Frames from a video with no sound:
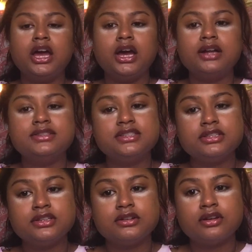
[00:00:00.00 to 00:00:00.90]
a
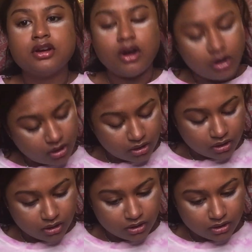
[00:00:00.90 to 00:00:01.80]
decent
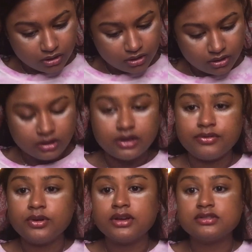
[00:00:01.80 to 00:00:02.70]
car. If you
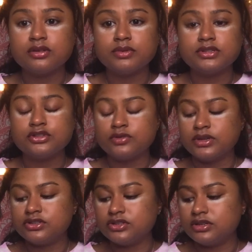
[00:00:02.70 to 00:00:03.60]
guys know my
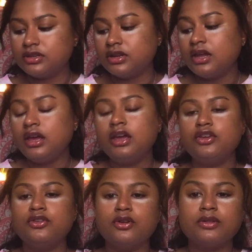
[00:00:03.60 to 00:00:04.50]
situation,
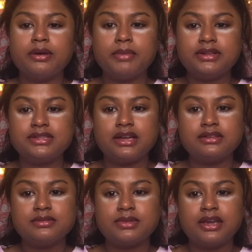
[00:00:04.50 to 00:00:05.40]
you know that my dad is a
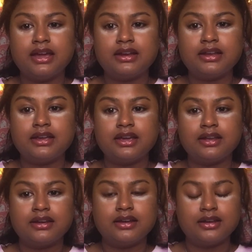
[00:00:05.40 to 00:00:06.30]
mechanic,
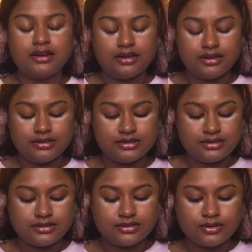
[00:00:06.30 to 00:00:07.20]
and
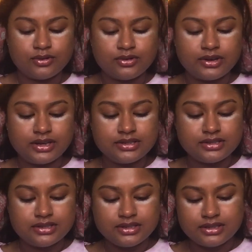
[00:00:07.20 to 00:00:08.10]
it's so
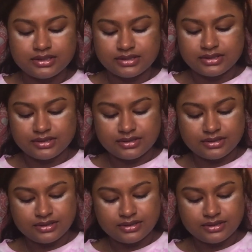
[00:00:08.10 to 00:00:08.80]
crazy because